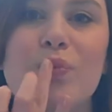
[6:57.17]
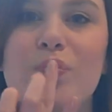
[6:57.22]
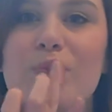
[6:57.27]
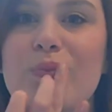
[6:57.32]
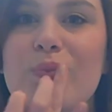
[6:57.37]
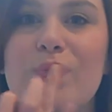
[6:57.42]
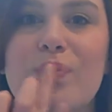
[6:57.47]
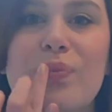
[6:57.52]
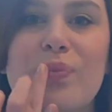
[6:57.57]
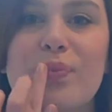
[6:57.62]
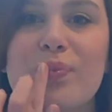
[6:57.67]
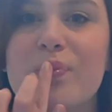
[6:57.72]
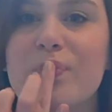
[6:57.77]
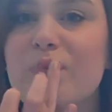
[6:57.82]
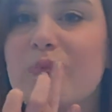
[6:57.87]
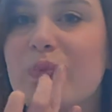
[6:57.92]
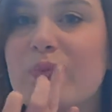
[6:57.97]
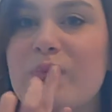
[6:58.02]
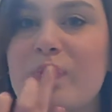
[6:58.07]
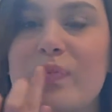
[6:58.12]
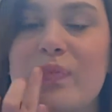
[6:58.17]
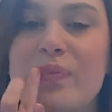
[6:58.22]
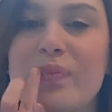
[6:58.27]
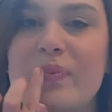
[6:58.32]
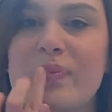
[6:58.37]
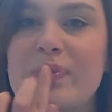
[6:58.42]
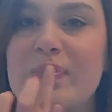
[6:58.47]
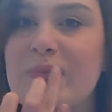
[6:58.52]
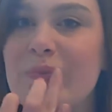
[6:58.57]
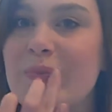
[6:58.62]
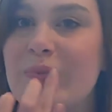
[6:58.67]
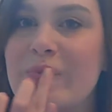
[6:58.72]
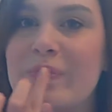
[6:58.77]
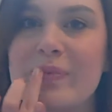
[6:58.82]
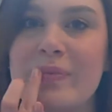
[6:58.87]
No one is speaking in this clip.